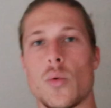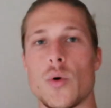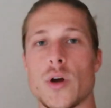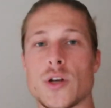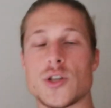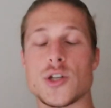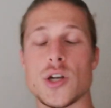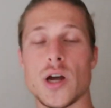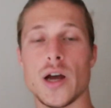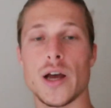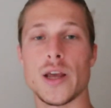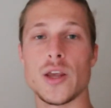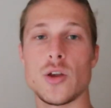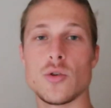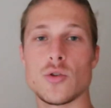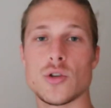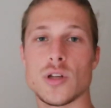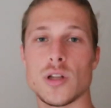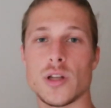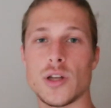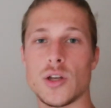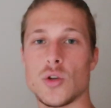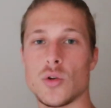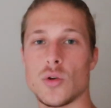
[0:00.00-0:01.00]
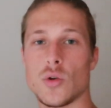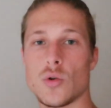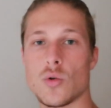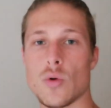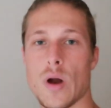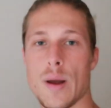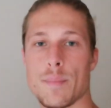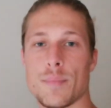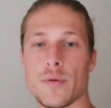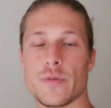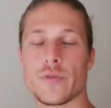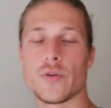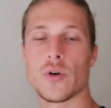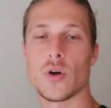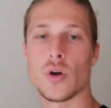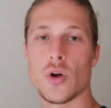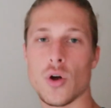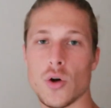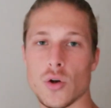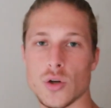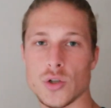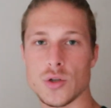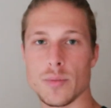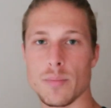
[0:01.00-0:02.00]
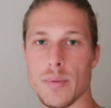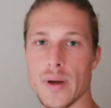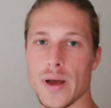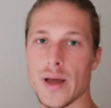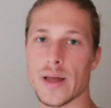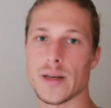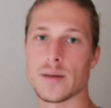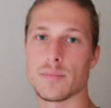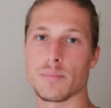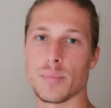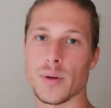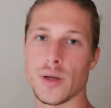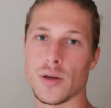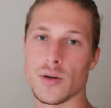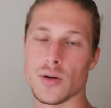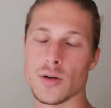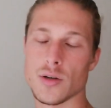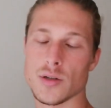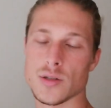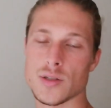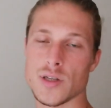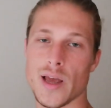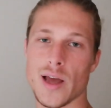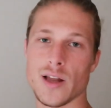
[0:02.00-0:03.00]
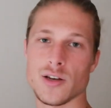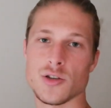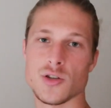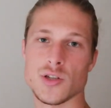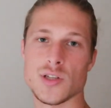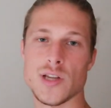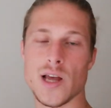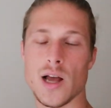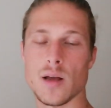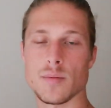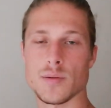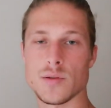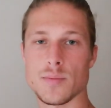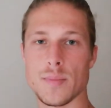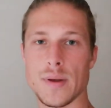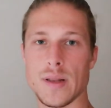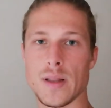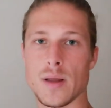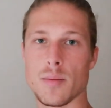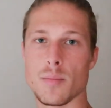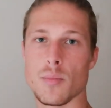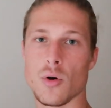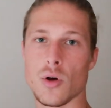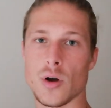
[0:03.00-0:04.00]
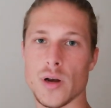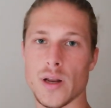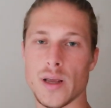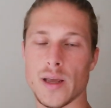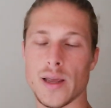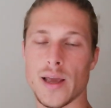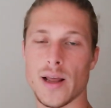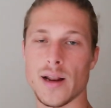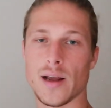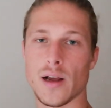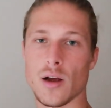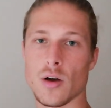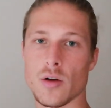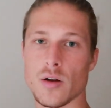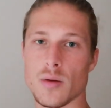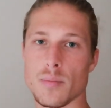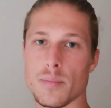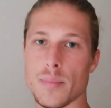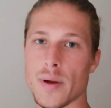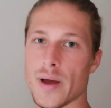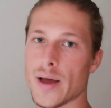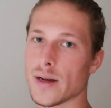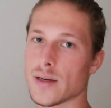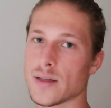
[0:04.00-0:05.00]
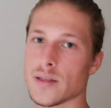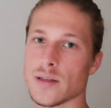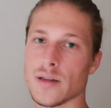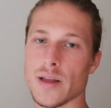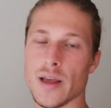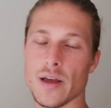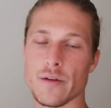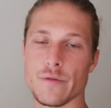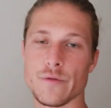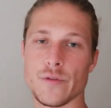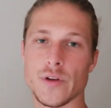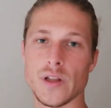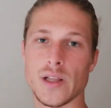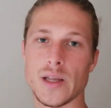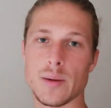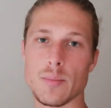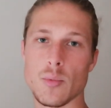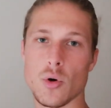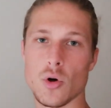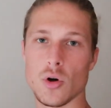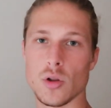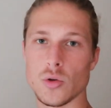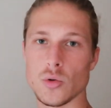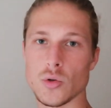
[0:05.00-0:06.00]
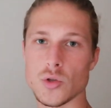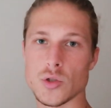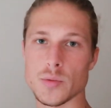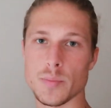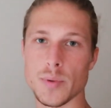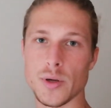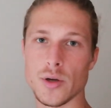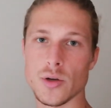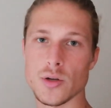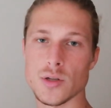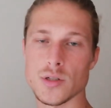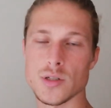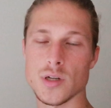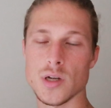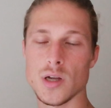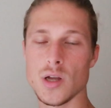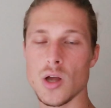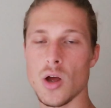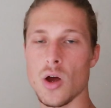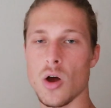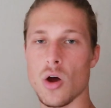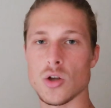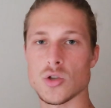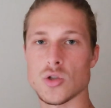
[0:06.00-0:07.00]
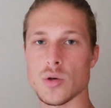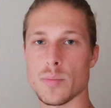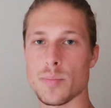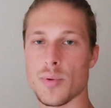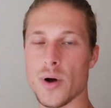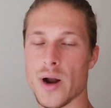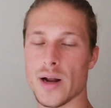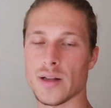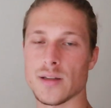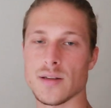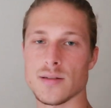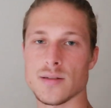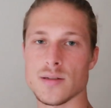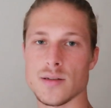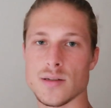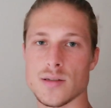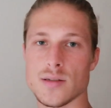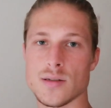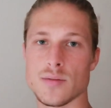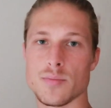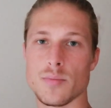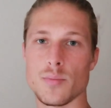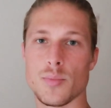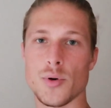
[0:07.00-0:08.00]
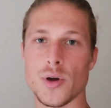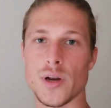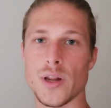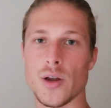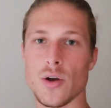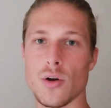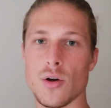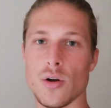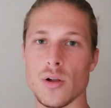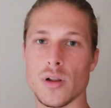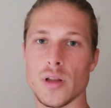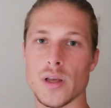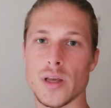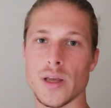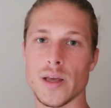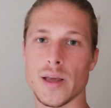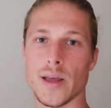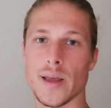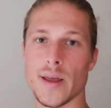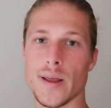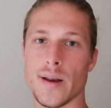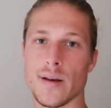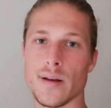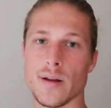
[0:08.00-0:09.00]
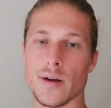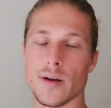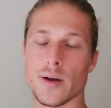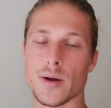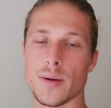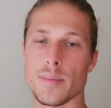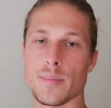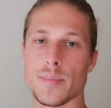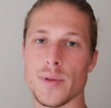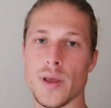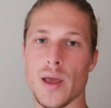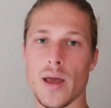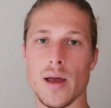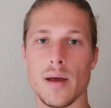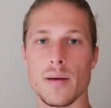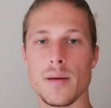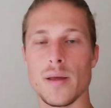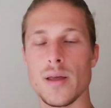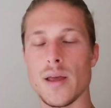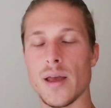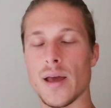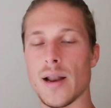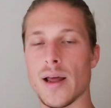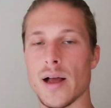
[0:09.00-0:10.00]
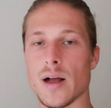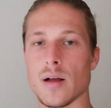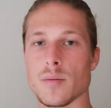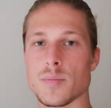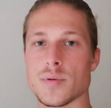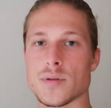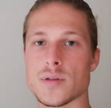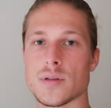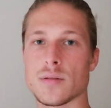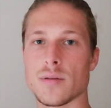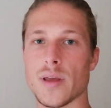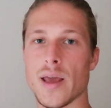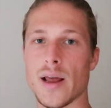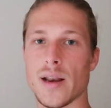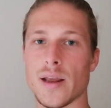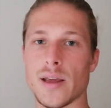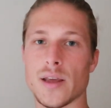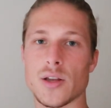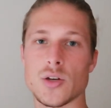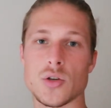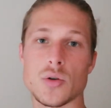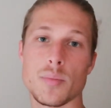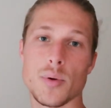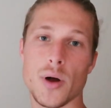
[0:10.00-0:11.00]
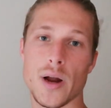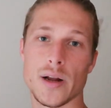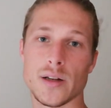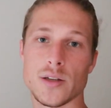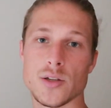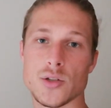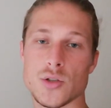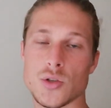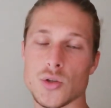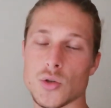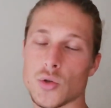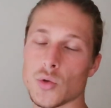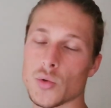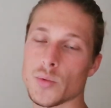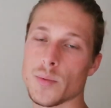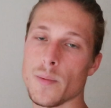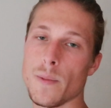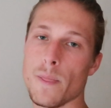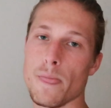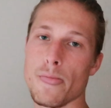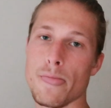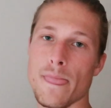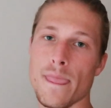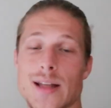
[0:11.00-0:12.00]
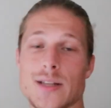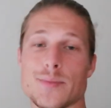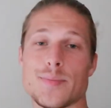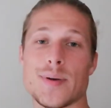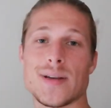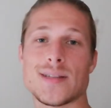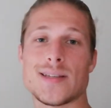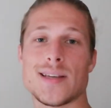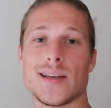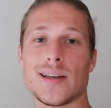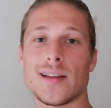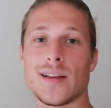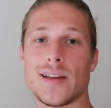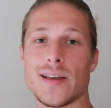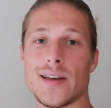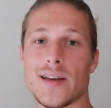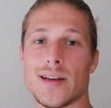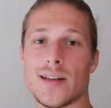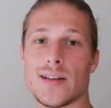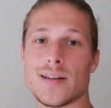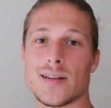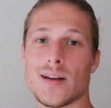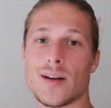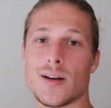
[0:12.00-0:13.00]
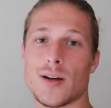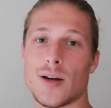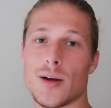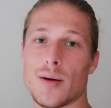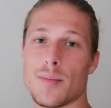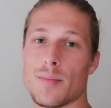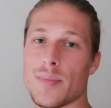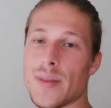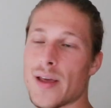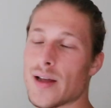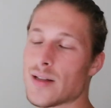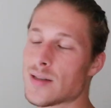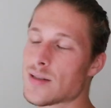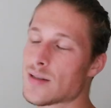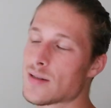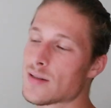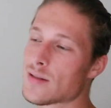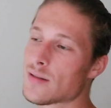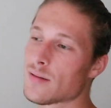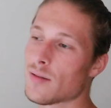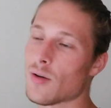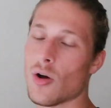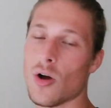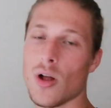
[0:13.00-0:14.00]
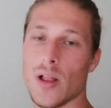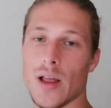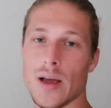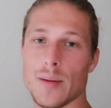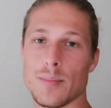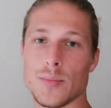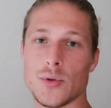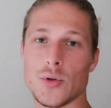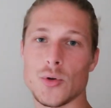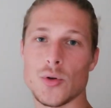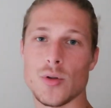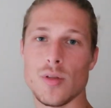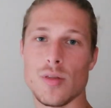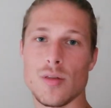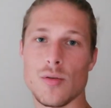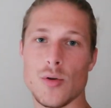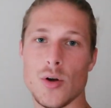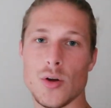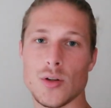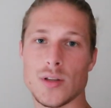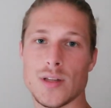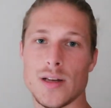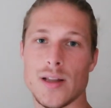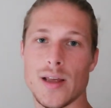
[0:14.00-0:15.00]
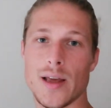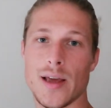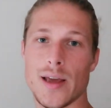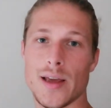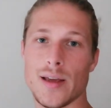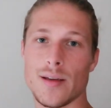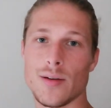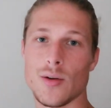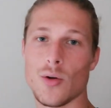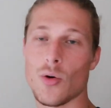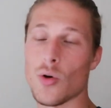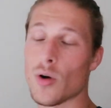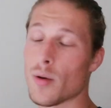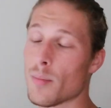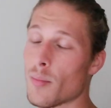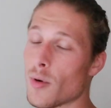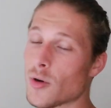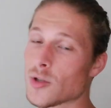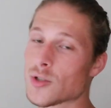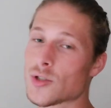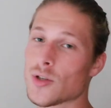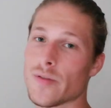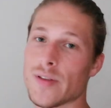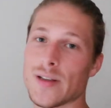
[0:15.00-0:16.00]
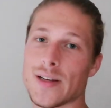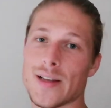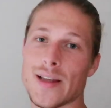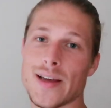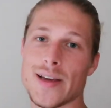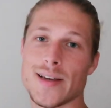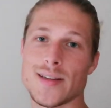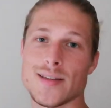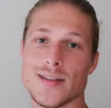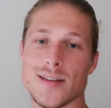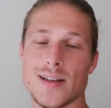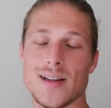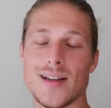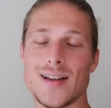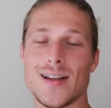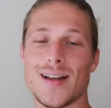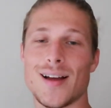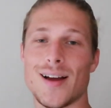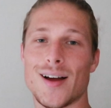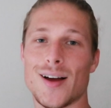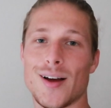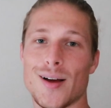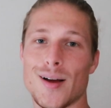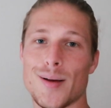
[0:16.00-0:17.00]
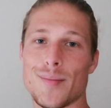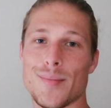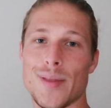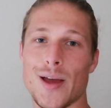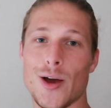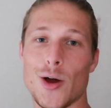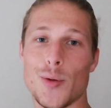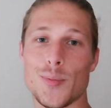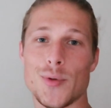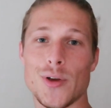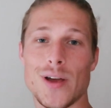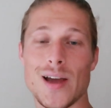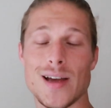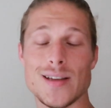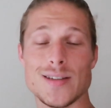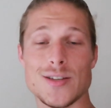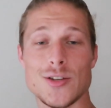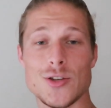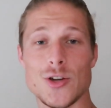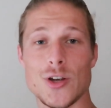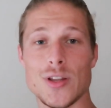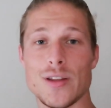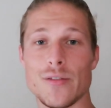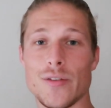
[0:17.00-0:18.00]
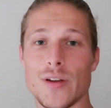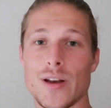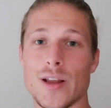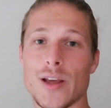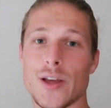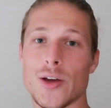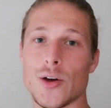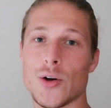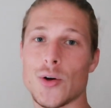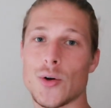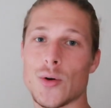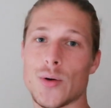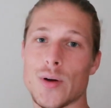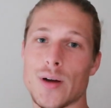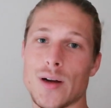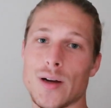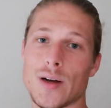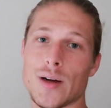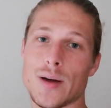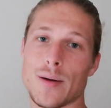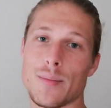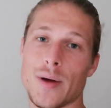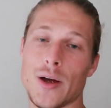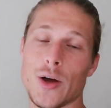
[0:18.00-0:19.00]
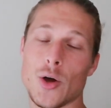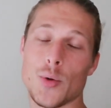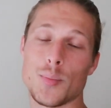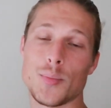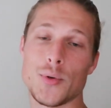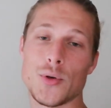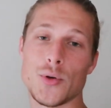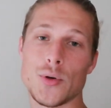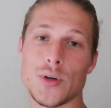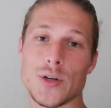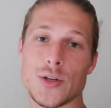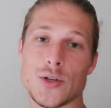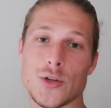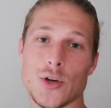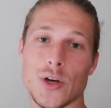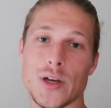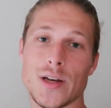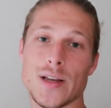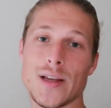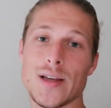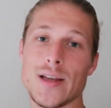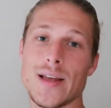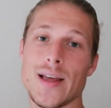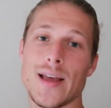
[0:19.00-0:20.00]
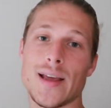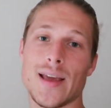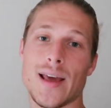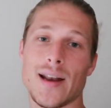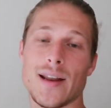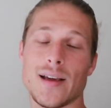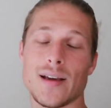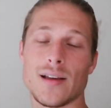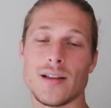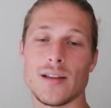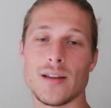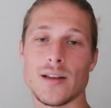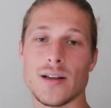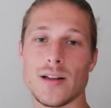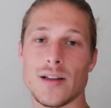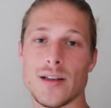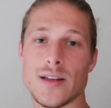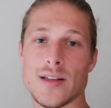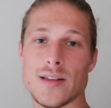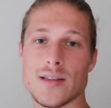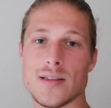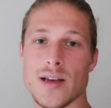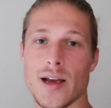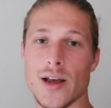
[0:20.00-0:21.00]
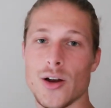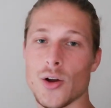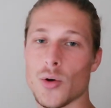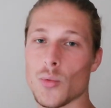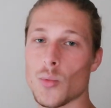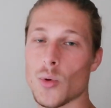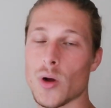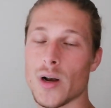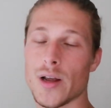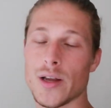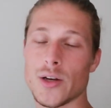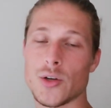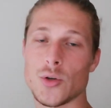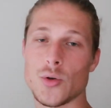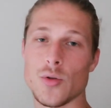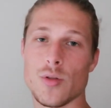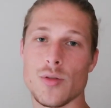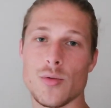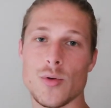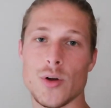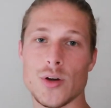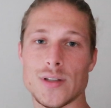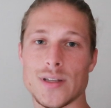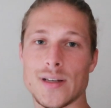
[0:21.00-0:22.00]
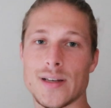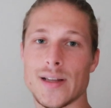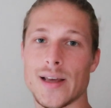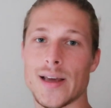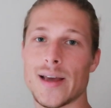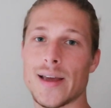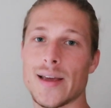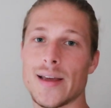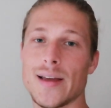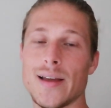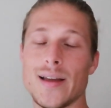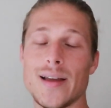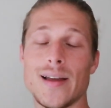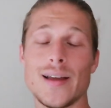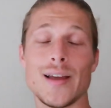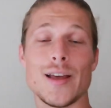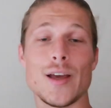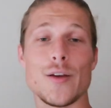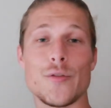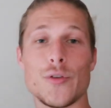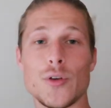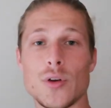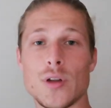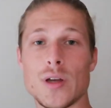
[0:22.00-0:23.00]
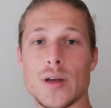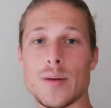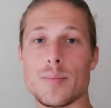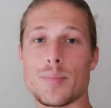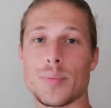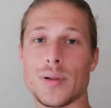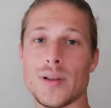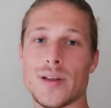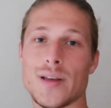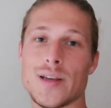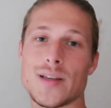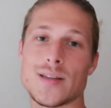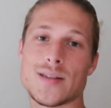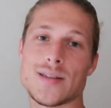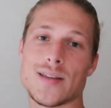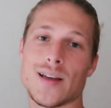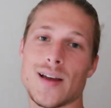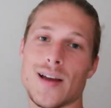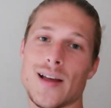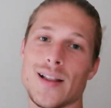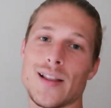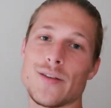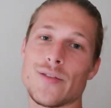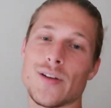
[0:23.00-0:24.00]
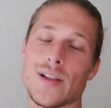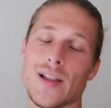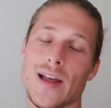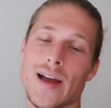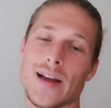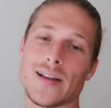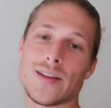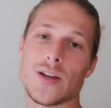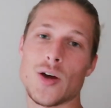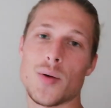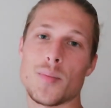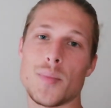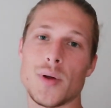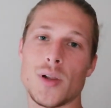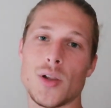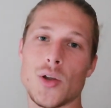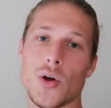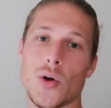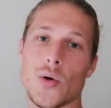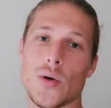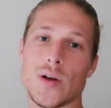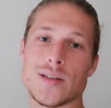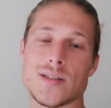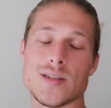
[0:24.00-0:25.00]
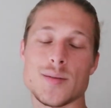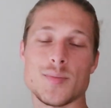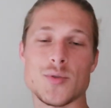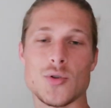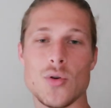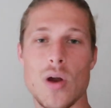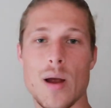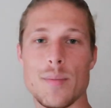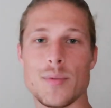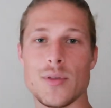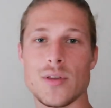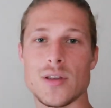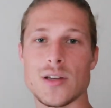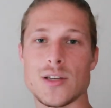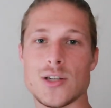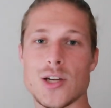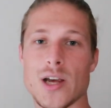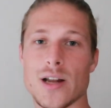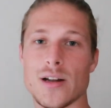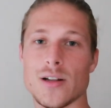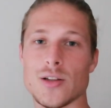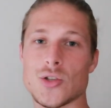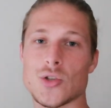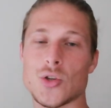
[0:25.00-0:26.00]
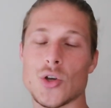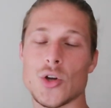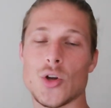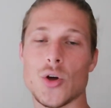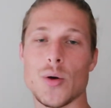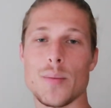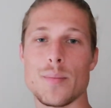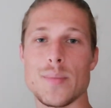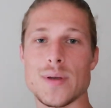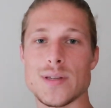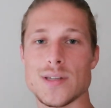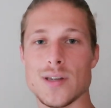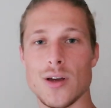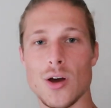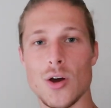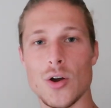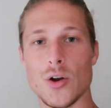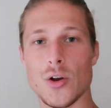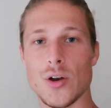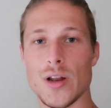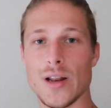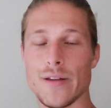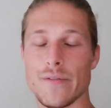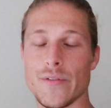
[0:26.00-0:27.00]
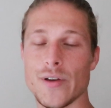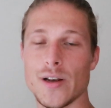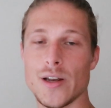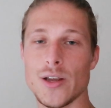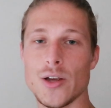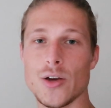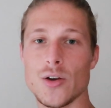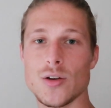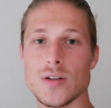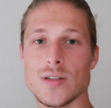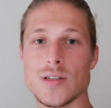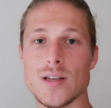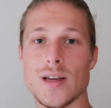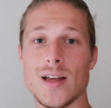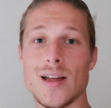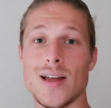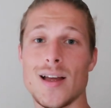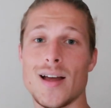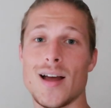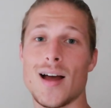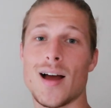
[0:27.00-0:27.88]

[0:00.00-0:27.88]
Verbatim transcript: which I usually do right before going to bed because yeah it just helps me in the morning getting out of bed yeah, feeling more loose because also practice is pretty early and um, yeah it helps getting into practice too. That's basically it. Um, that's all I'm doing throughout the day or most of the days. Um, I hope you guys enjoyed the video. Um, I hope you enjoyed getting a little insight on what I do throughout the day. If you did, please uh, leave a like down below and subscribe to the channel so you don't miss out on any videos.